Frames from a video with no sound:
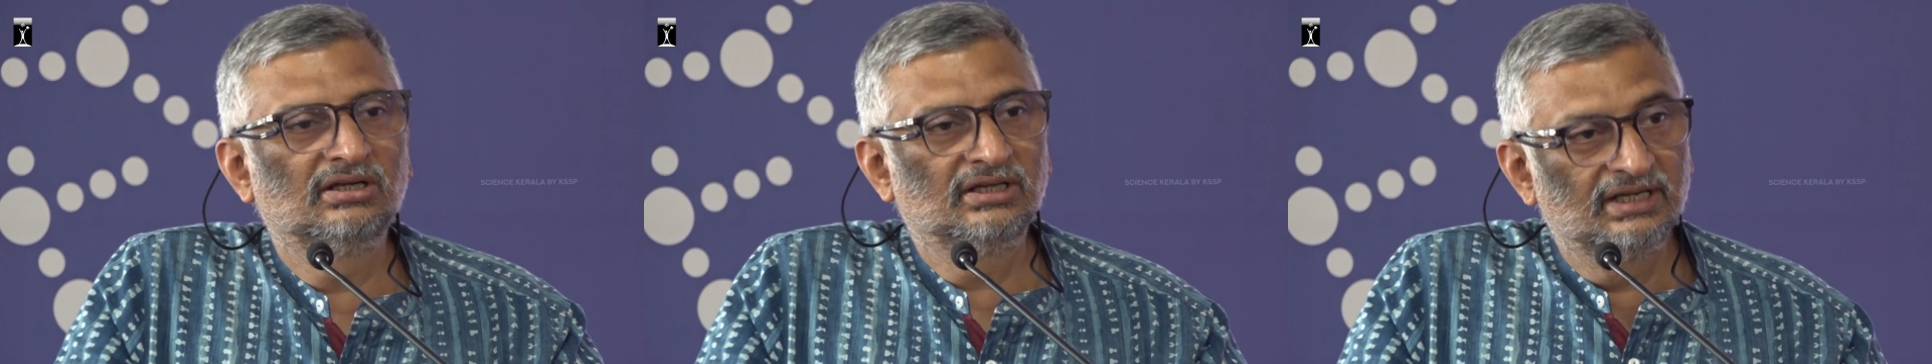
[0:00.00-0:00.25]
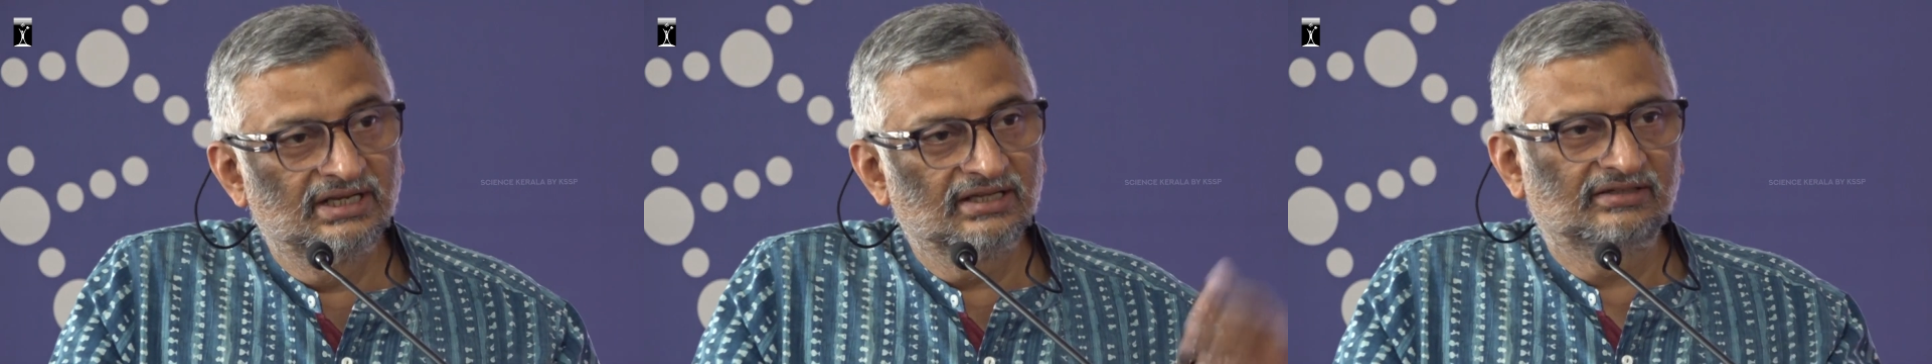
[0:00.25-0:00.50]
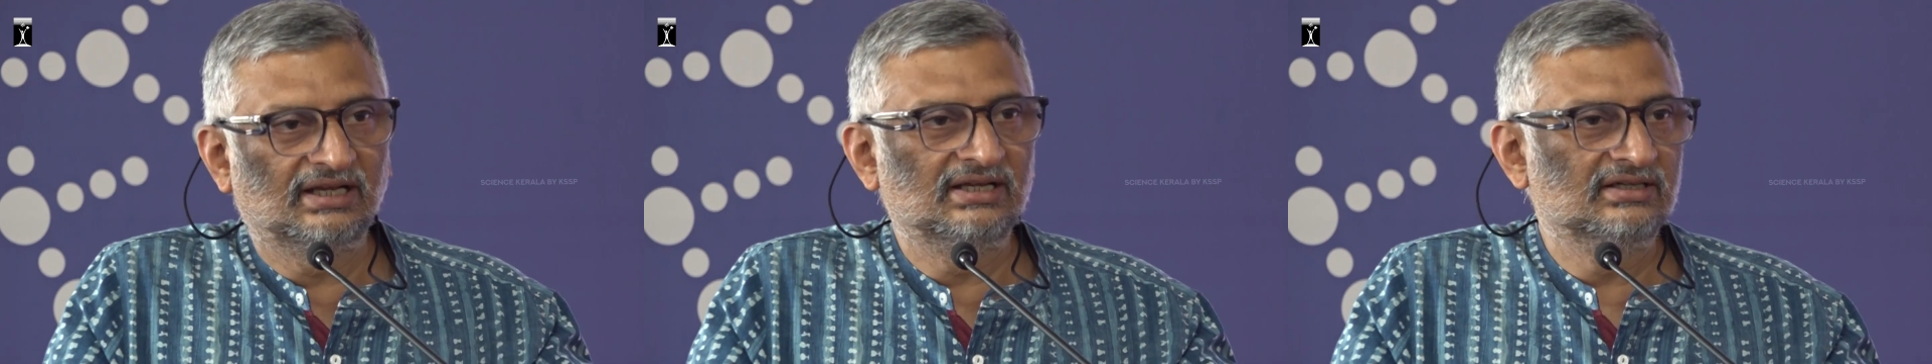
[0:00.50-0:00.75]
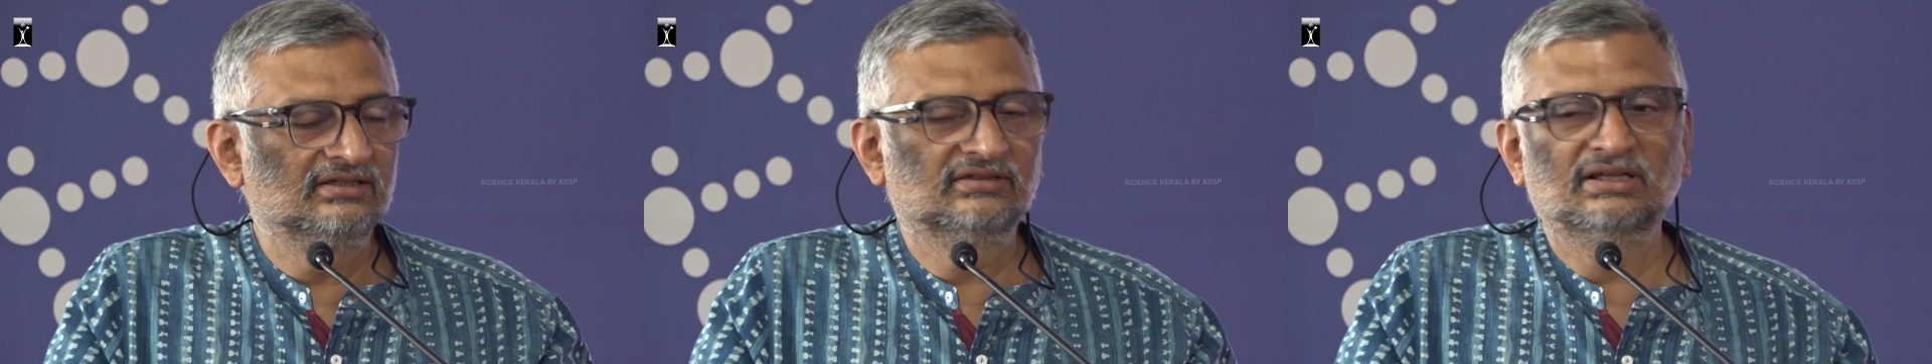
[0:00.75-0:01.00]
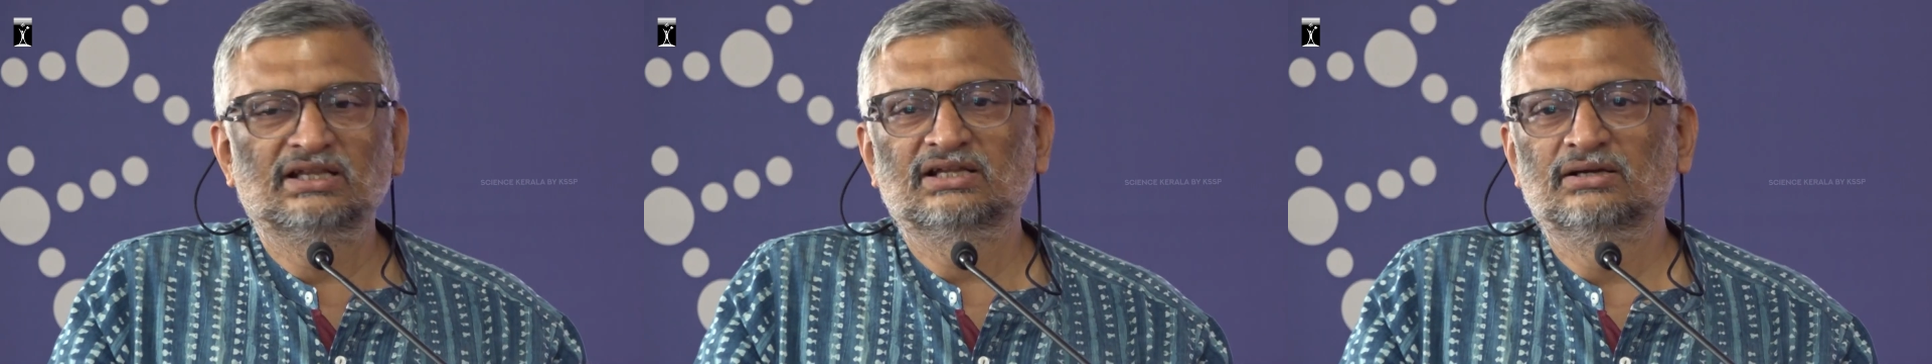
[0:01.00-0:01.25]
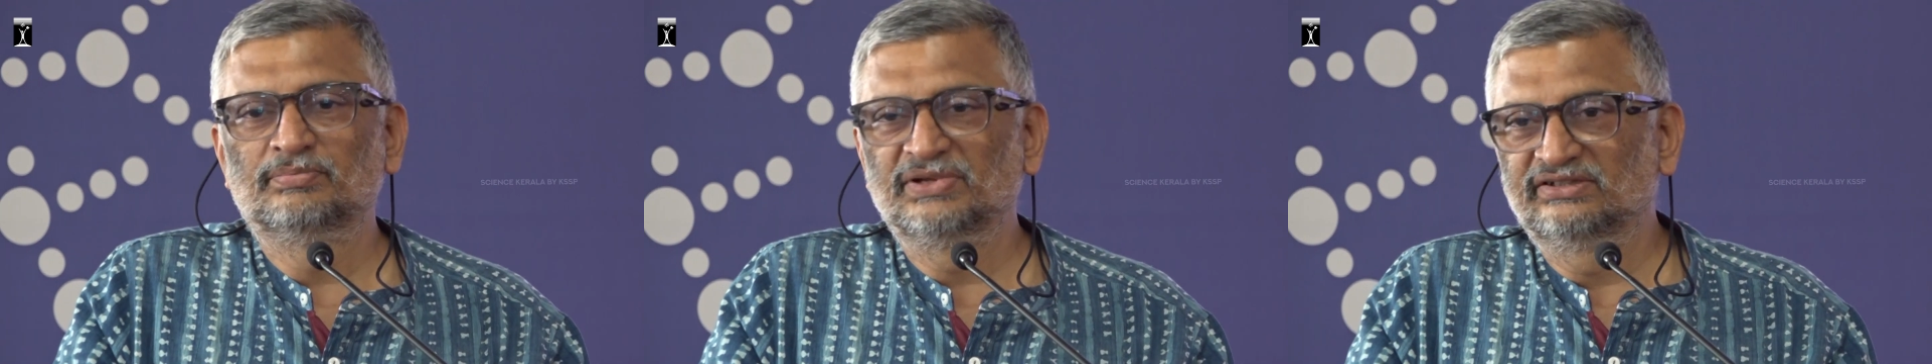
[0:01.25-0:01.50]
Indian scientists like
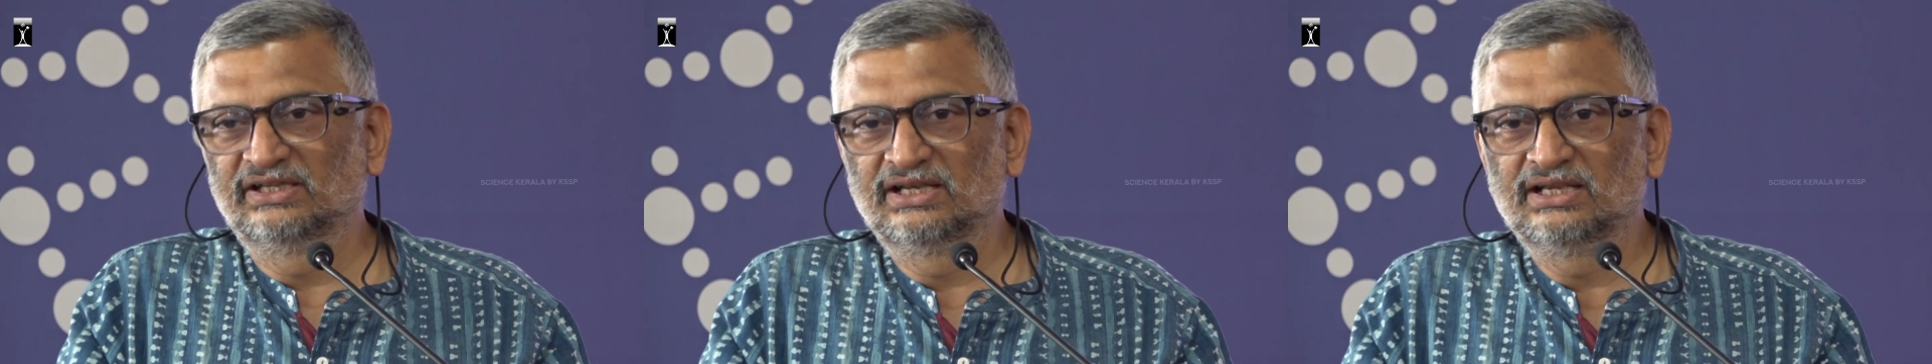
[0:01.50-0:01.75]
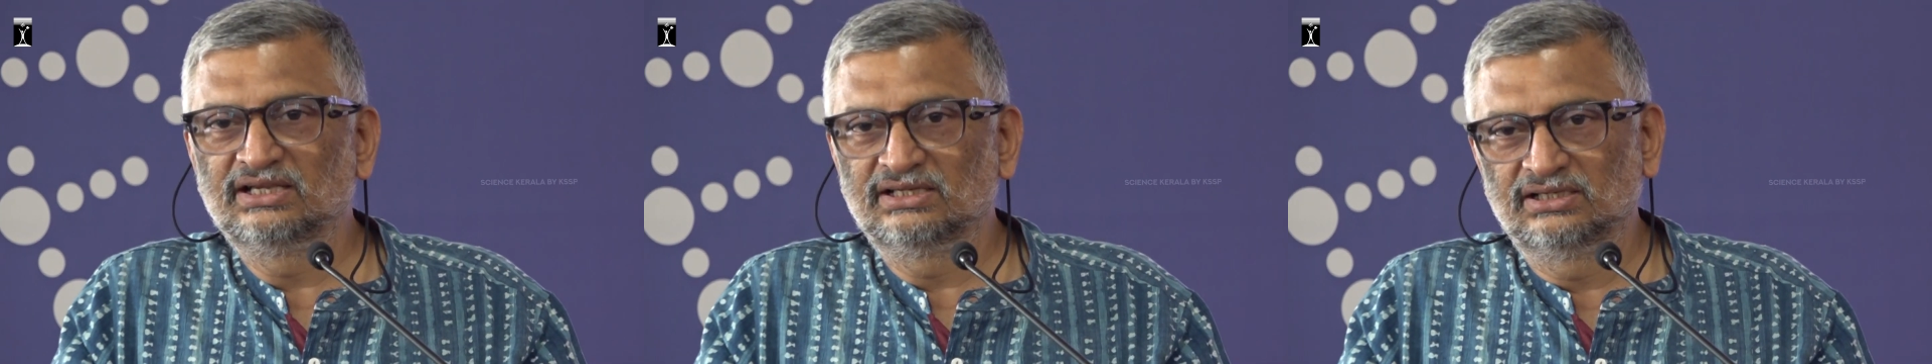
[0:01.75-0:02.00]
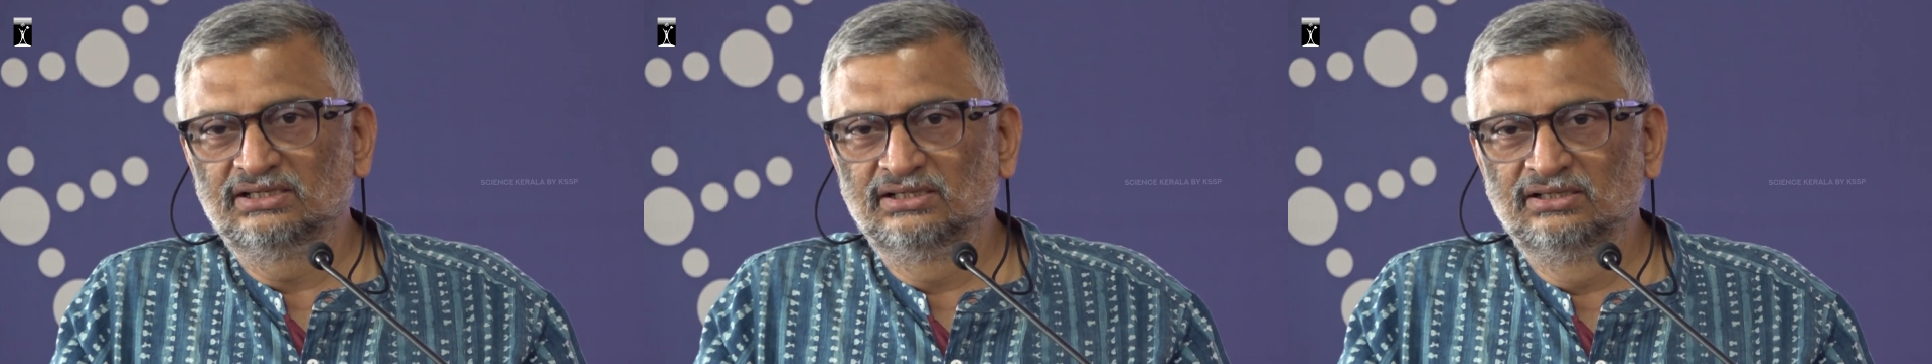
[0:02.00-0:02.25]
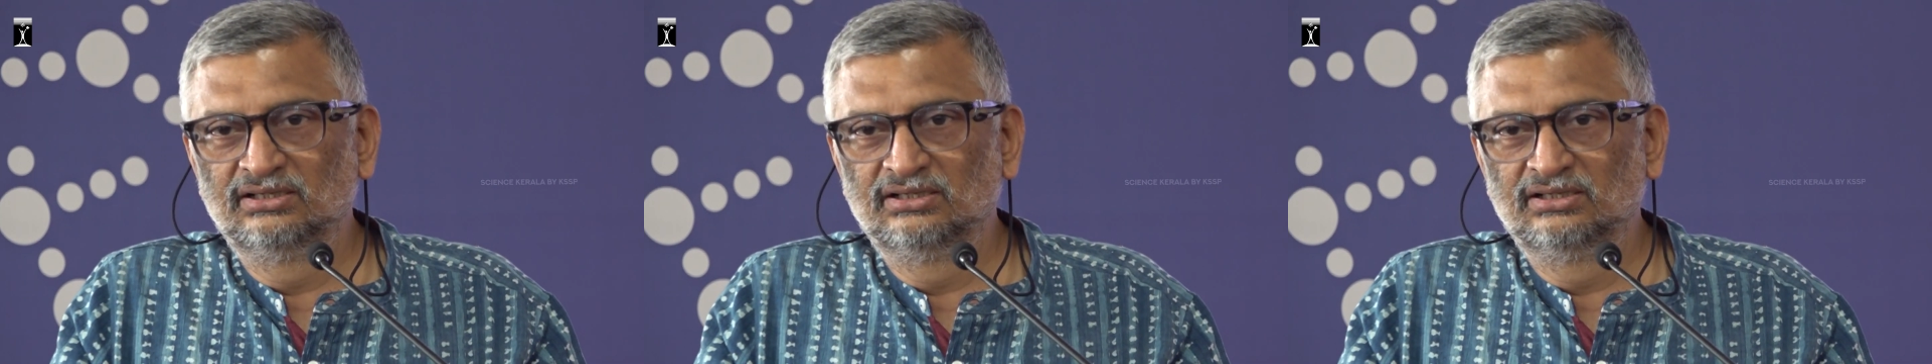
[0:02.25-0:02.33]
P.C. Ray